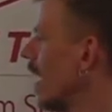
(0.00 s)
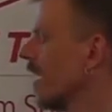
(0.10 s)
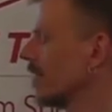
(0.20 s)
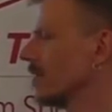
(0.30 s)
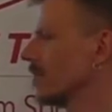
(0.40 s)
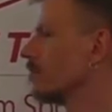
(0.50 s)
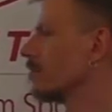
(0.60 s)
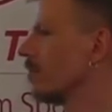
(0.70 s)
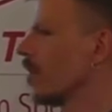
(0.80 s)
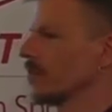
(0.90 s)
and
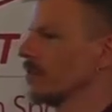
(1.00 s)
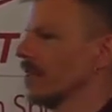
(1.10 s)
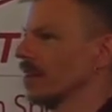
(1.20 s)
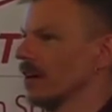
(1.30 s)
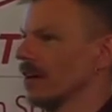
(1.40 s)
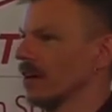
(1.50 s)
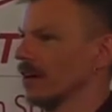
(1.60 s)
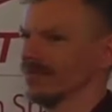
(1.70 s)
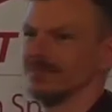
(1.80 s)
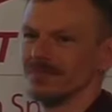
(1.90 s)
possibly
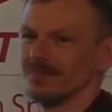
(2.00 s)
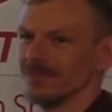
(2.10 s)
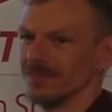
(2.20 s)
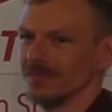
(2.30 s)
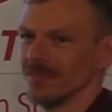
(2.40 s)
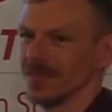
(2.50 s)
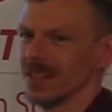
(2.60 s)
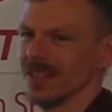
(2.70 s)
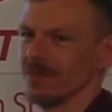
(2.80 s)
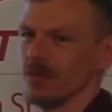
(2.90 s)
a
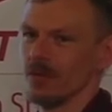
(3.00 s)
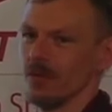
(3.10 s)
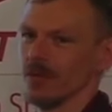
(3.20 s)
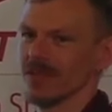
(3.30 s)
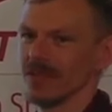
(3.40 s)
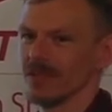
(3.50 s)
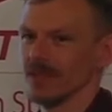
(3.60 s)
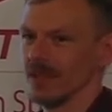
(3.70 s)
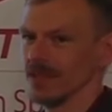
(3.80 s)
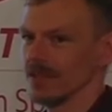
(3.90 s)
performance
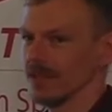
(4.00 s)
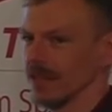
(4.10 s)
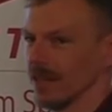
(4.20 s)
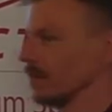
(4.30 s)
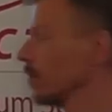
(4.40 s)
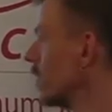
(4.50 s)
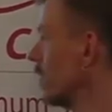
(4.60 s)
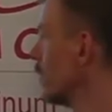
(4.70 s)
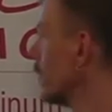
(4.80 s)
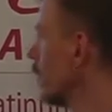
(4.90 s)
degradation that we
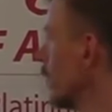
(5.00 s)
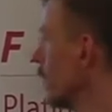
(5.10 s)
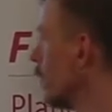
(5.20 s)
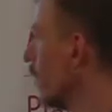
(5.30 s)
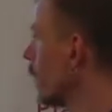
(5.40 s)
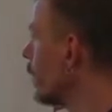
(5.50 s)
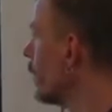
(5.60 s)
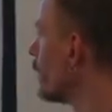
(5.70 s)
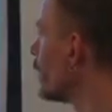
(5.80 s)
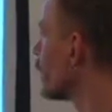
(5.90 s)
wouldn't want.
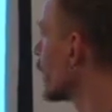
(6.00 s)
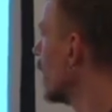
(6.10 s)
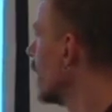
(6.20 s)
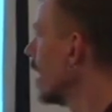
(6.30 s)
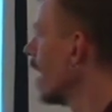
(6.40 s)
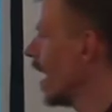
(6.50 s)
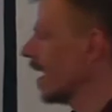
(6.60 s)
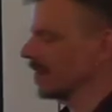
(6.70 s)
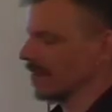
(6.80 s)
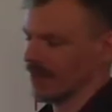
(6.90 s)

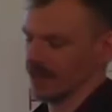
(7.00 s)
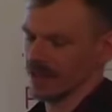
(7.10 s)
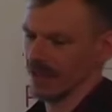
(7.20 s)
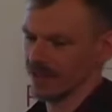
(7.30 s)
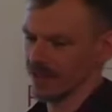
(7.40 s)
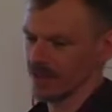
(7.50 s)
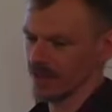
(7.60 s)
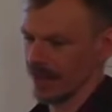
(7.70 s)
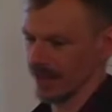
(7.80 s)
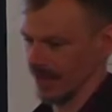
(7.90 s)
And another
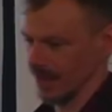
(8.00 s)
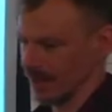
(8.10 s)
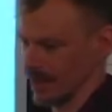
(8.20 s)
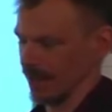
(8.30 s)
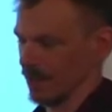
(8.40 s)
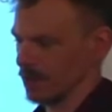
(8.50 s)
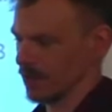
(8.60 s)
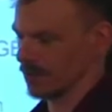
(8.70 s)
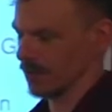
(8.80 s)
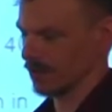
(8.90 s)
idea,
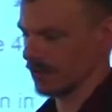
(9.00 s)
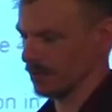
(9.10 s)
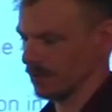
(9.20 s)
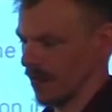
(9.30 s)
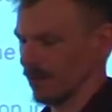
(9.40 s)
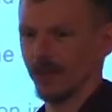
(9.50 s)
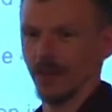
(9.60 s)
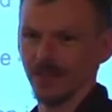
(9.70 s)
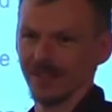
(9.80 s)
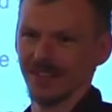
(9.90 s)
which was my
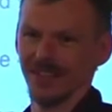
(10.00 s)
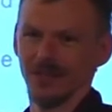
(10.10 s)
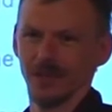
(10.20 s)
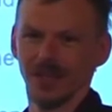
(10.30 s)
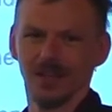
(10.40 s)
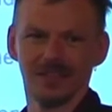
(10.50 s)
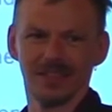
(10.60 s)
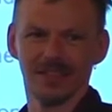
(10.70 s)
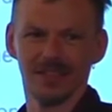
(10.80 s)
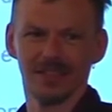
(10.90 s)
first idea when I
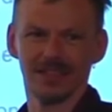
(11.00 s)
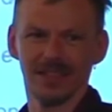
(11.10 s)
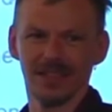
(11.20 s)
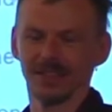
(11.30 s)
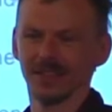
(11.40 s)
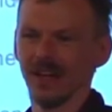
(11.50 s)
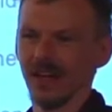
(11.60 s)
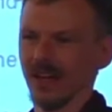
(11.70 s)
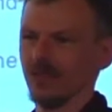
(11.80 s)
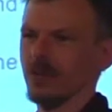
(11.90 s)
looked at this, is
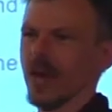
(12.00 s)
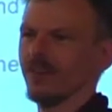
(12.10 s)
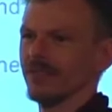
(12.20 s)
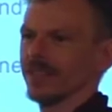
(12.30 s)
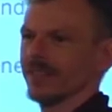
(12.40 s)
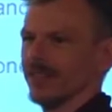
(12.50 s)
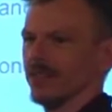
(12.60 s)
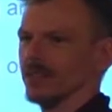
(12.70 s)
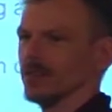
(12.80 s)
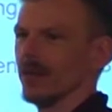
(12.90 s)
if we have this
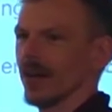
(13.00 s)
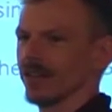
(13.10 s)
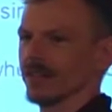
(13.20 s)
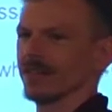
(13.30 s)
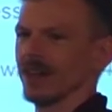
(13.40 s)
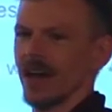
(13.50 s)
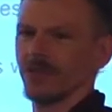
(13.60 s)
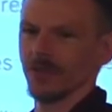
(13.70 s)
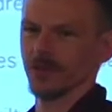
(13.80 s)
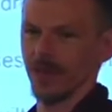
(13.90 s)
humongous
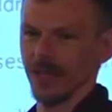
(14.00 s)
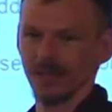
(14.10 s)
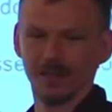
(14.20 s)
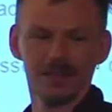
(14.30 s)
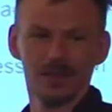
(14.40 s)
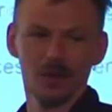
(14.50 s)
address space,